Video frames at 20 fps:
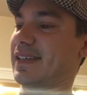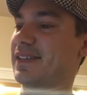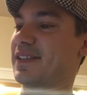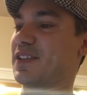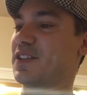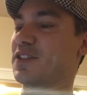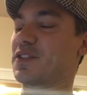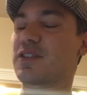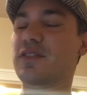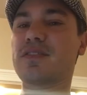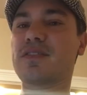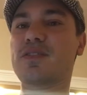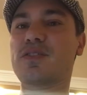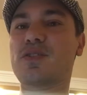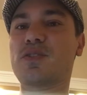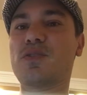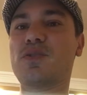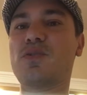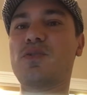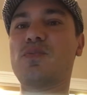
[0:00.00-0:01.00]
these are
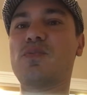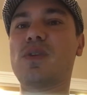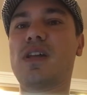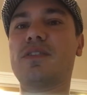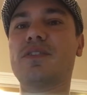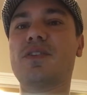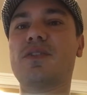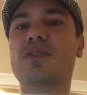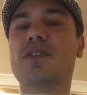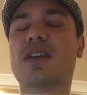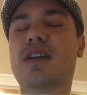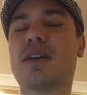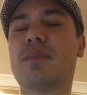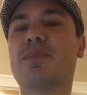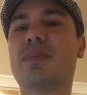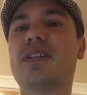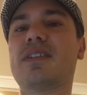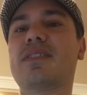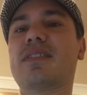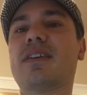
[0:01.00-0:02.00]
2 well-known
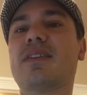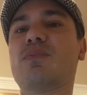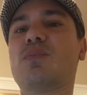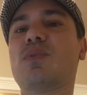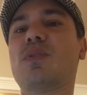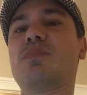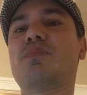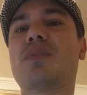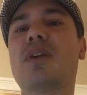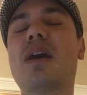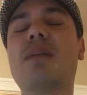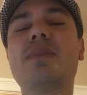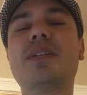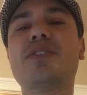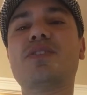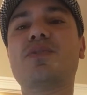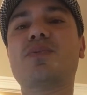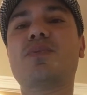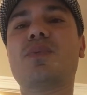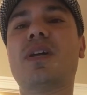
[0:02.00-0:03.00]
companies that will
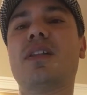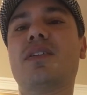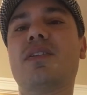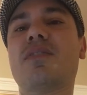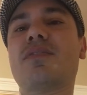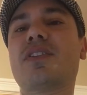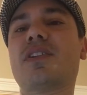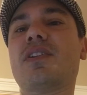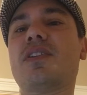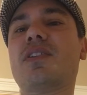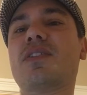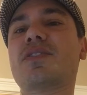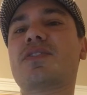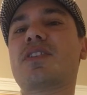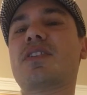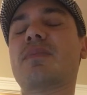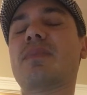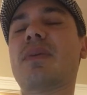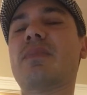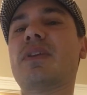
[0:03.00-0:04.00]
probably do well over the long
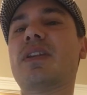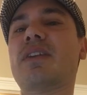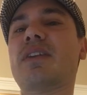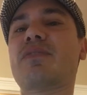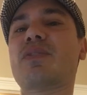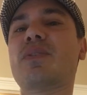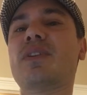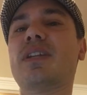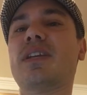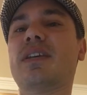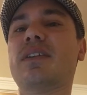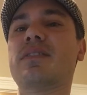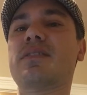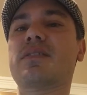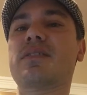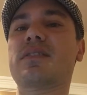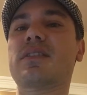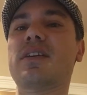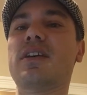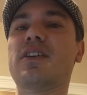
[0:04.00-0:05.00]
term. I mean, everyone
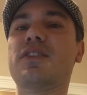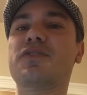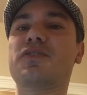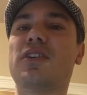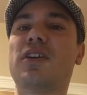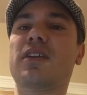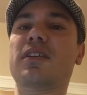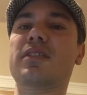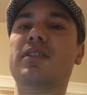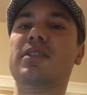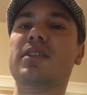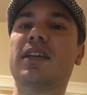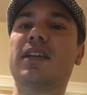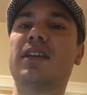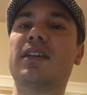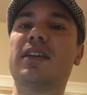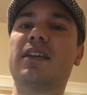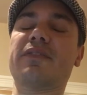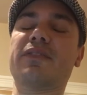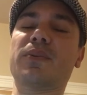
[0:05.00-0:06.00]
needs drugs
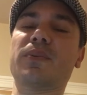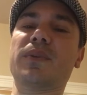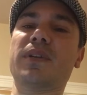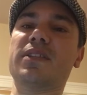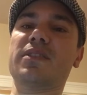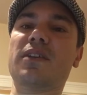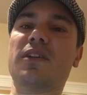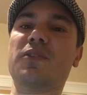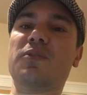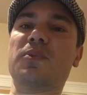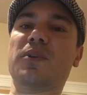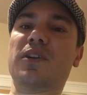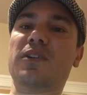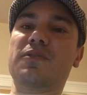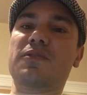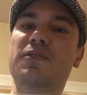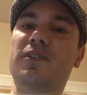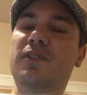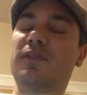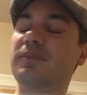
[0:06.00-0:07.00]
and everyone needs
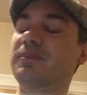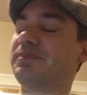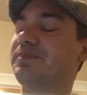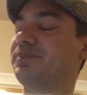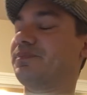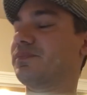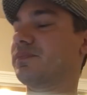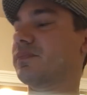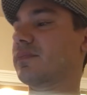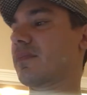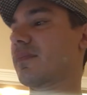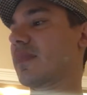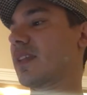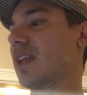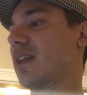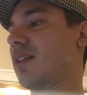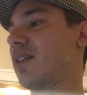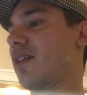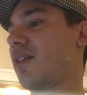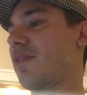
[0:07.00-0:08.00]
underwear, so
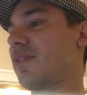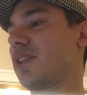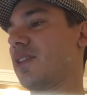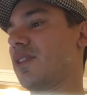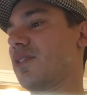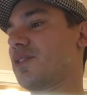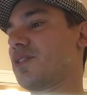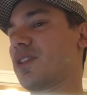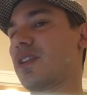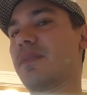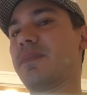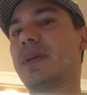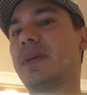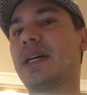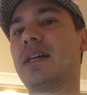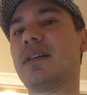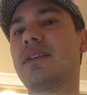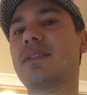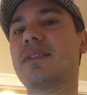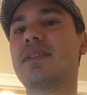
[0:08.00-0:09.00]
over the long term,
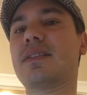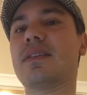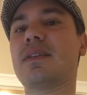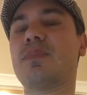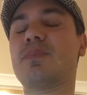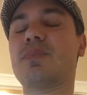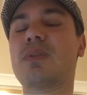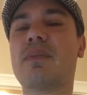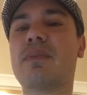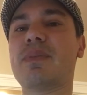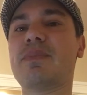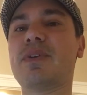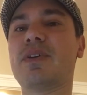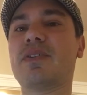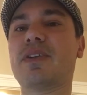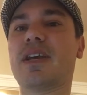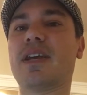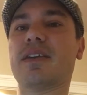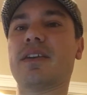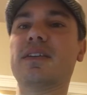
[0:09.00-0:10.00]
they'll probably be
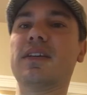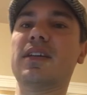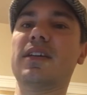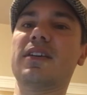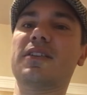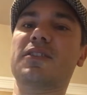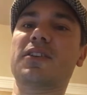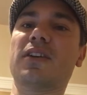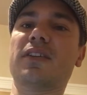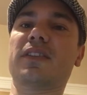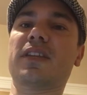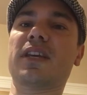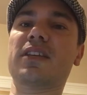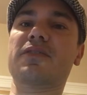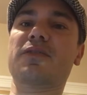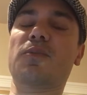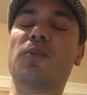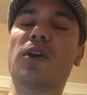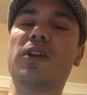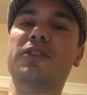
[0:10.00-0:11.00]
okay. So
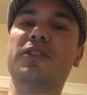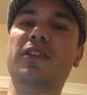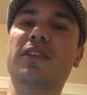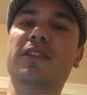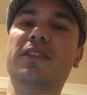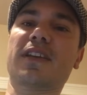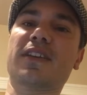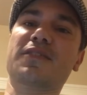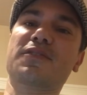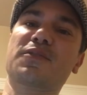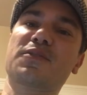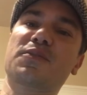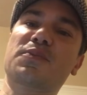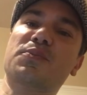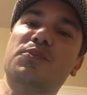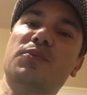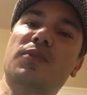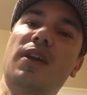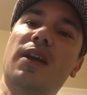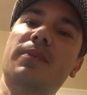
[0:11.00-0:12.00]
thanks for watching. Thanks for
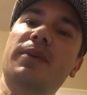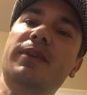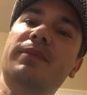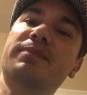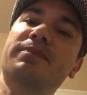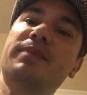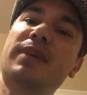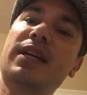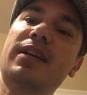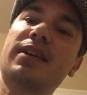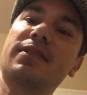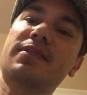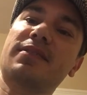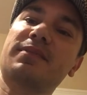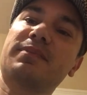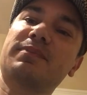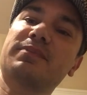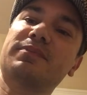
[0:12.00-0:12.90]
subscribing. Bye, guys.